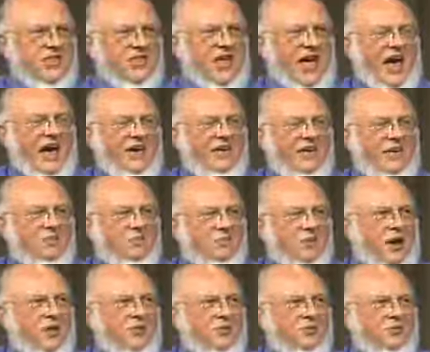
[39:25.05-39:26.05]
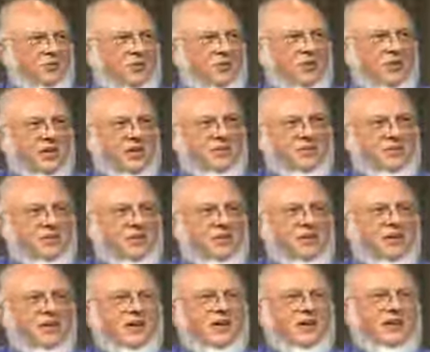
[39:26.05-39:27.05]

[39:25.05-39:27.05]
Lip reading: that and brought the truth up in